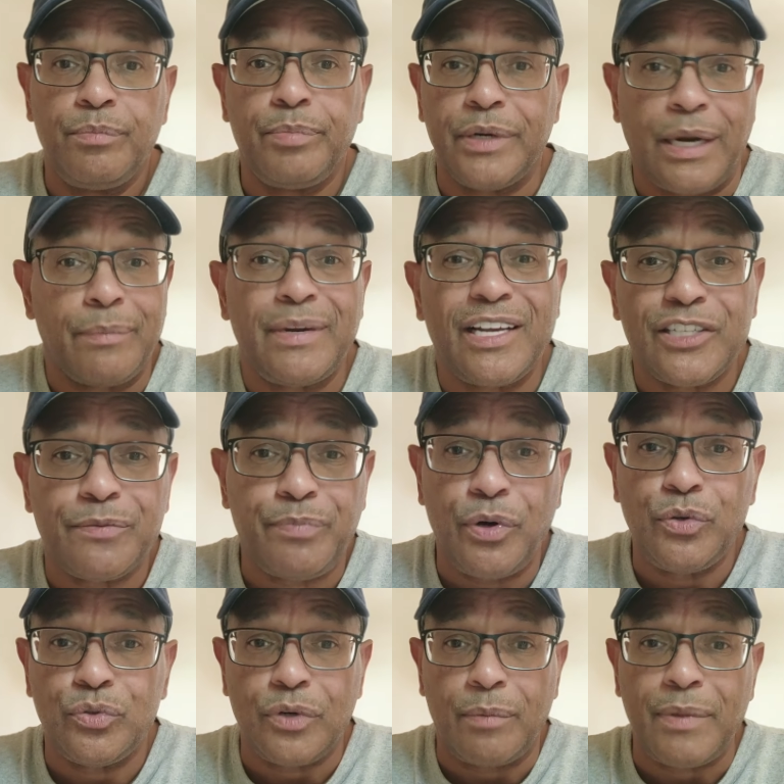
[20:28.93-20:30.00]
But I'm not
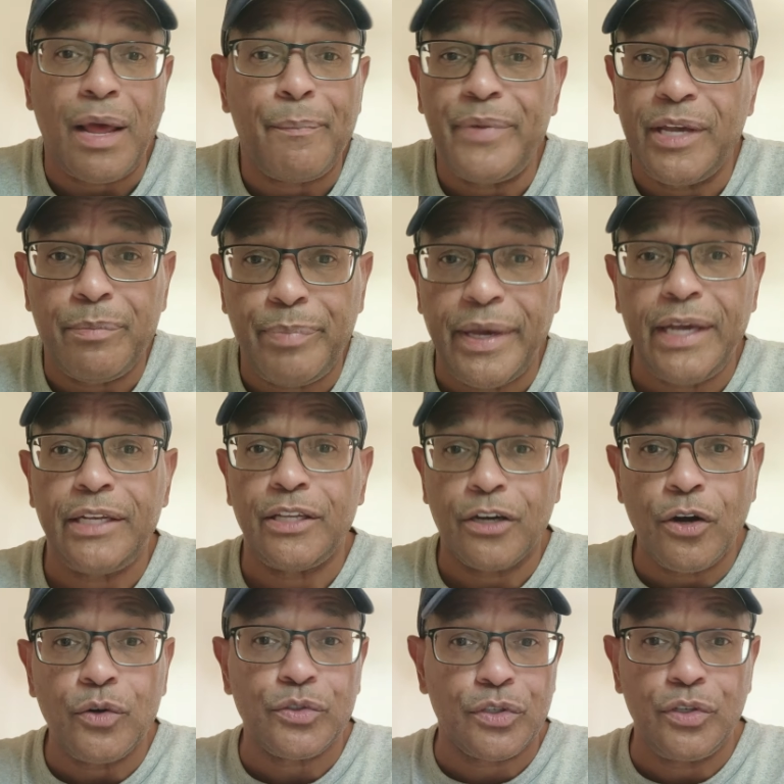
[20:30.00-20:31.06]
supposed to. I'm not being paid to
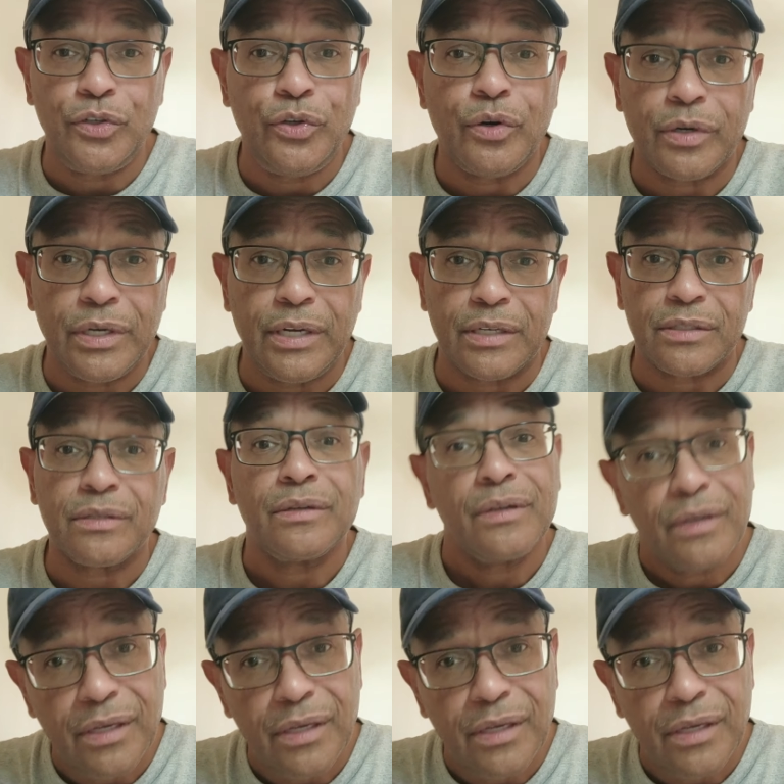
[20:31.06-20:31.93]
coach the New York Knicks.